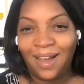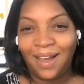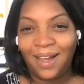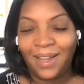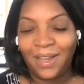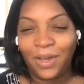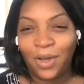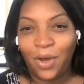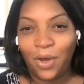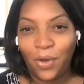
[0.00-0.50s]

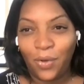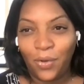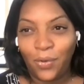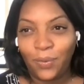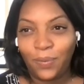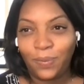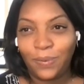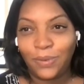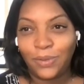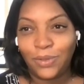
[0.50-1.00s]
I
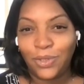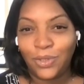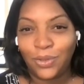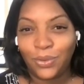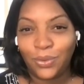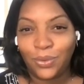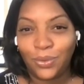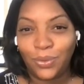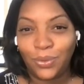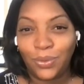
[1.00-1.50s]
hope
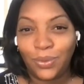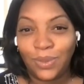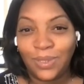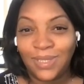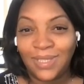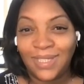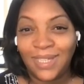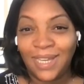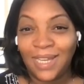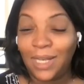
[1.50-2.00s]
to
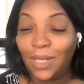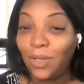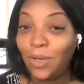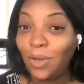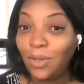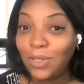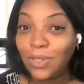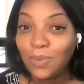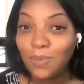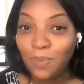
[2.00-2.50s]
see
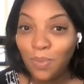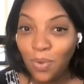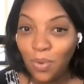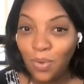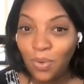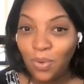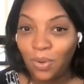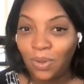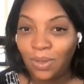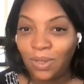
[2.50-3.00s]
lots
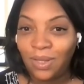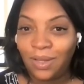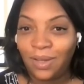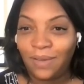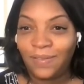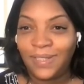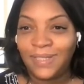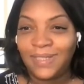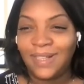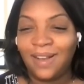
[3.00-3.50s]
more
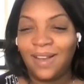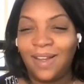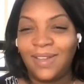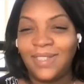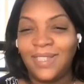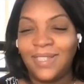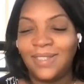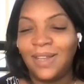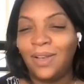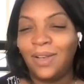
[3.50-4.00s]
of these
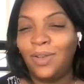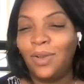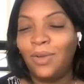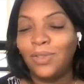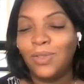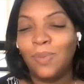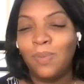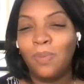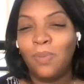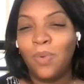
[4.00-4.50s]
classes and
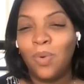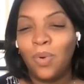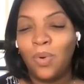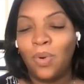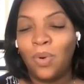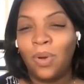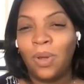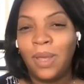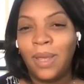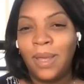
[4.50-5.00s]
lots
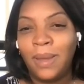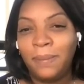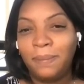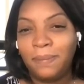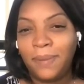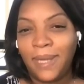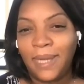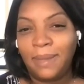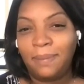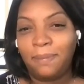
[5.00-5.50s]
more
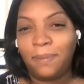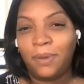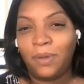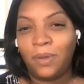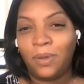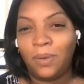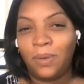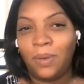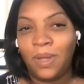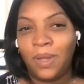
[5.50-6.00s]

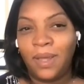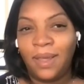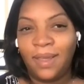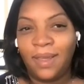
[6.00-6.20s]
people